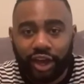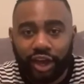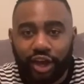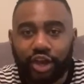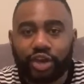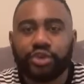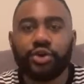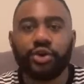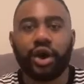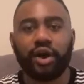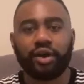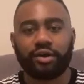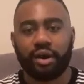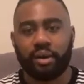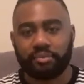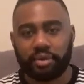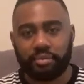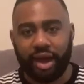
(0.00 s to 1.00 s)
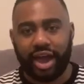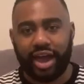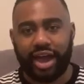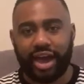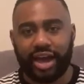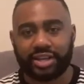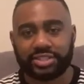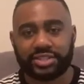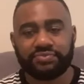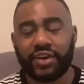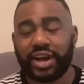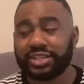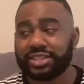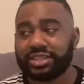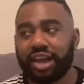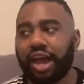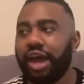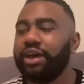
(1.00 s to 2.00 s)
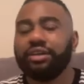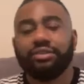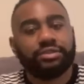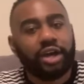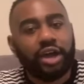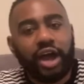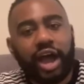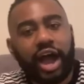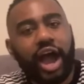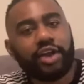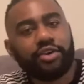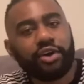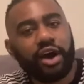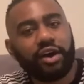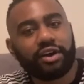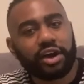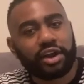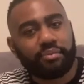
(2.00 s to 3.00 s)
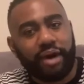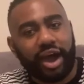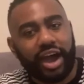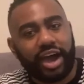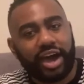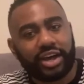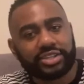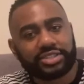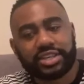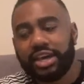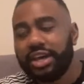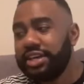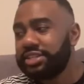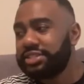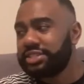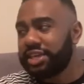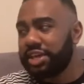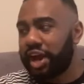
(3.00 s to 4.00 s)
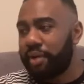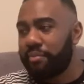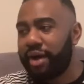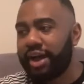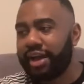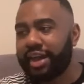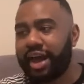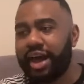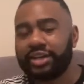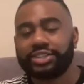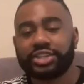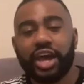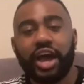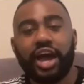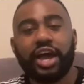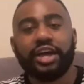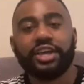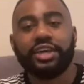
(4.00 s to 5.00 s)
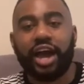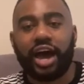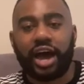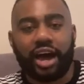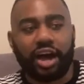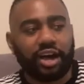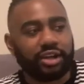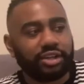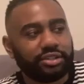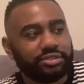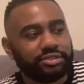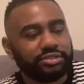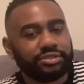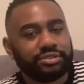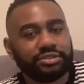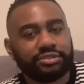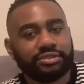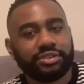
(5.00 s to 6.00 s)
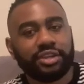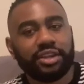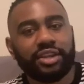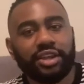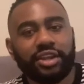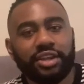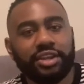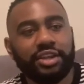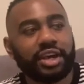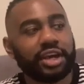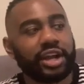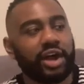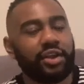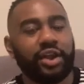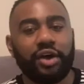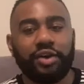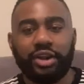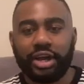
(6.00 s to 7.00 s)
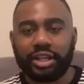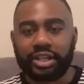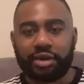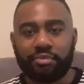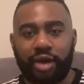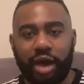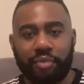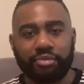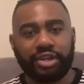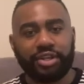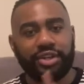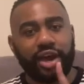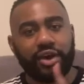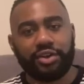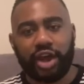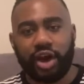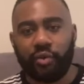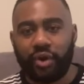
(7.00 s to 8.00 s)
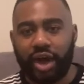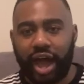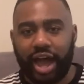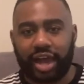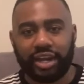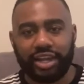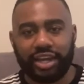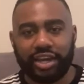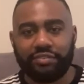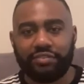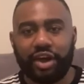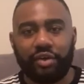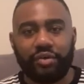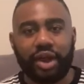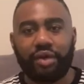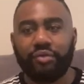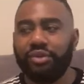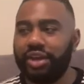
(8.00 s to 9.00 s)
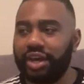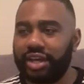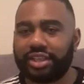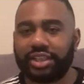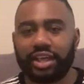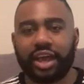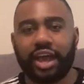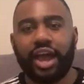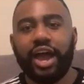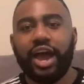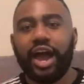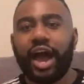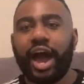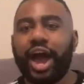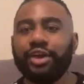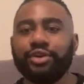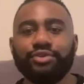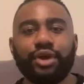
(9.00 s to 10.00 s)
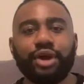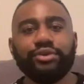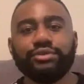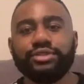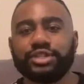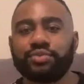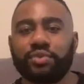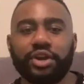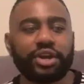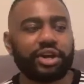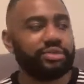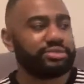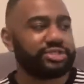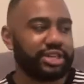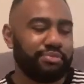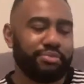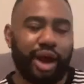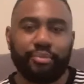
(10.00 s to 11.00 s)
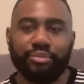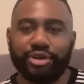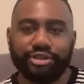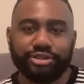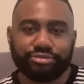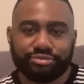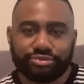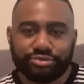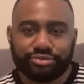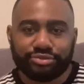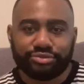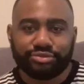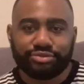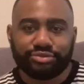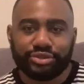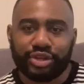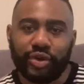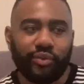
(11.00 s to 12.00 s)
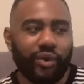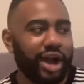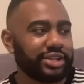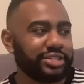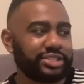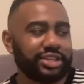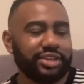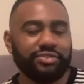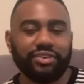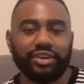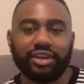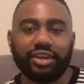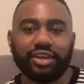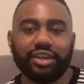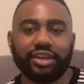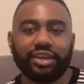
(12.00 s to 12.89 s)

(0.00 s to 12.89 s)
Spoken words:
you gonna come to my house? How you gonna come to my house, sit on my couch? Y'all, nigga don't know nothing about me, don't know where I live, don't know nothing. How you know you just wanna come sit by me and watch TV?